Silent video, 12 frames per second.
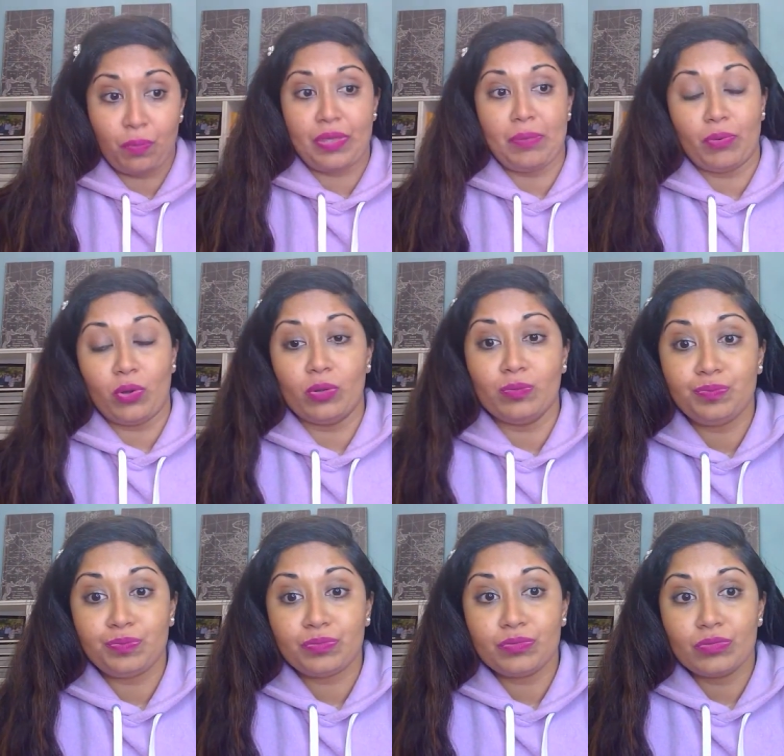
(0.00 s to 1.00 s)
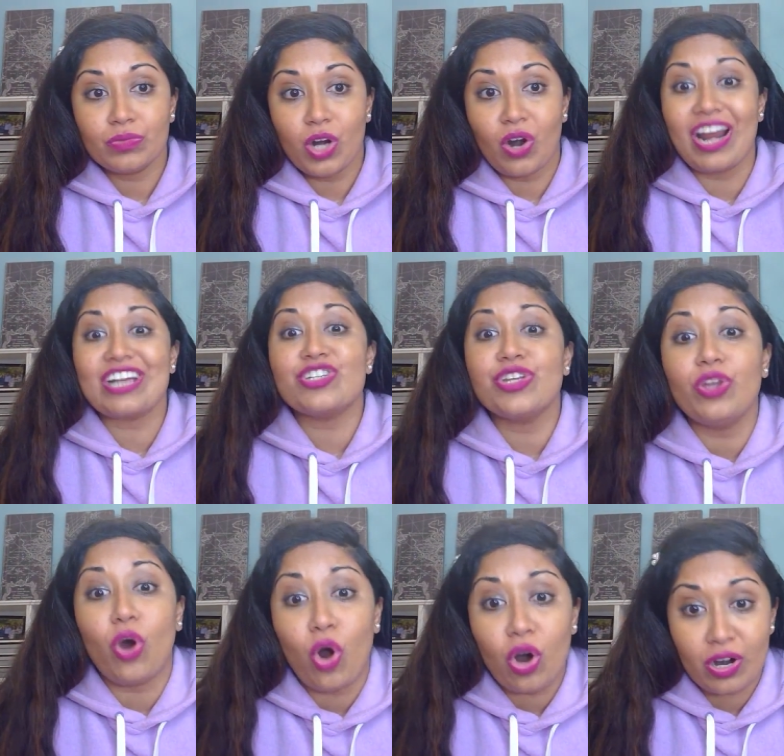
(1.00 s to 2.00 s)
people are actually the
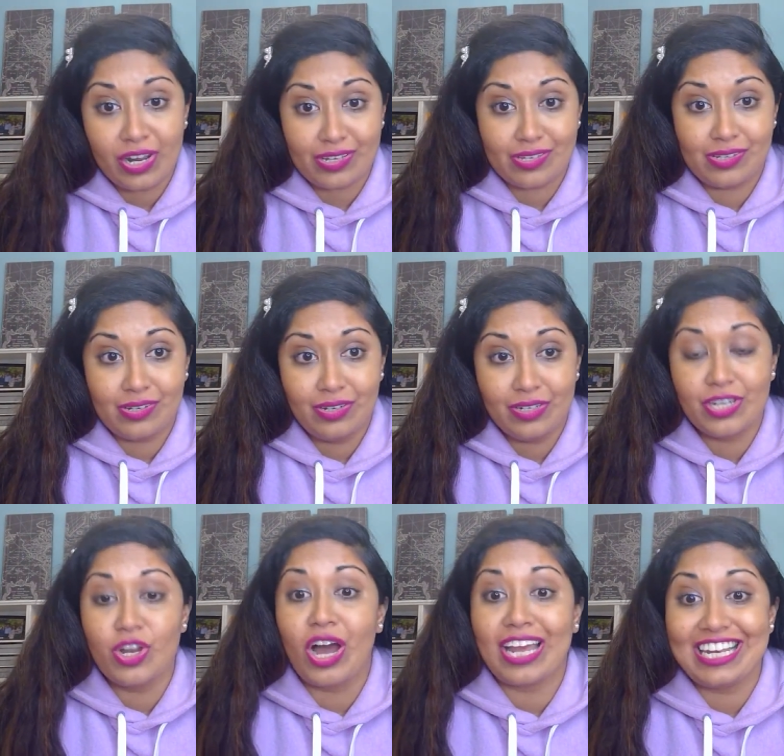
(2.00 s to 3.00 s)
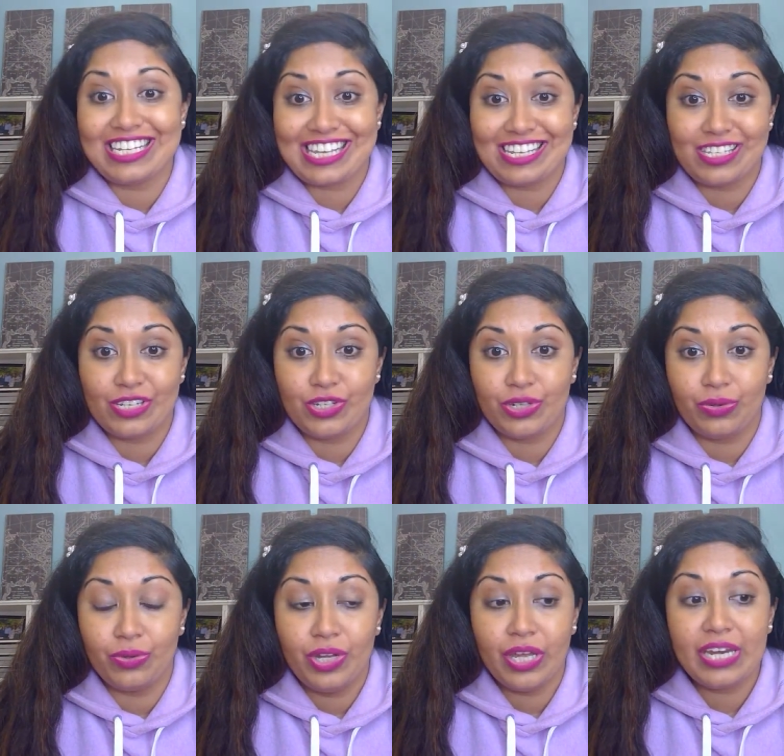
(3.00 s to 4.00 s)
hardest to knock any sense into.
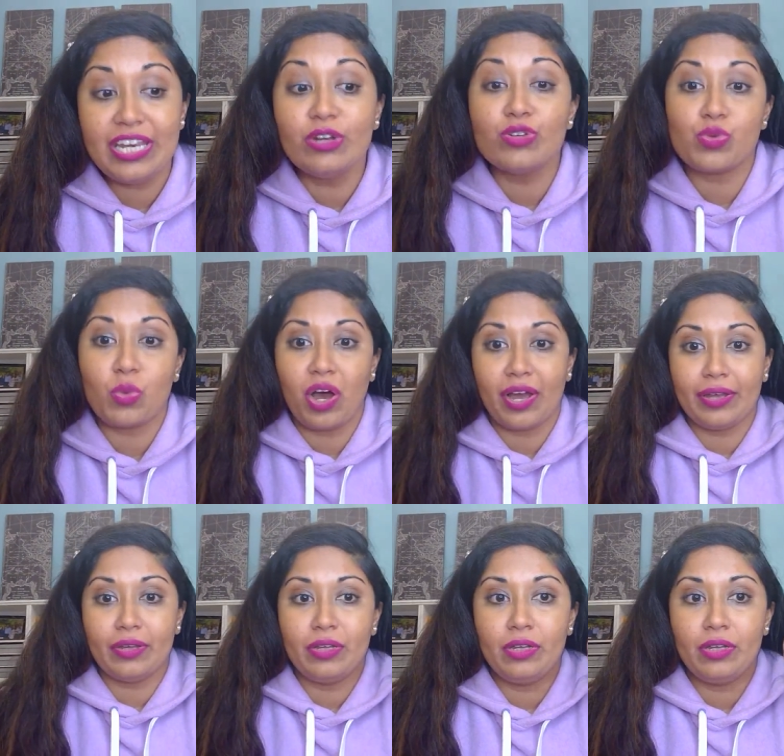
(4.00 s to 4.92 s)
And here's why.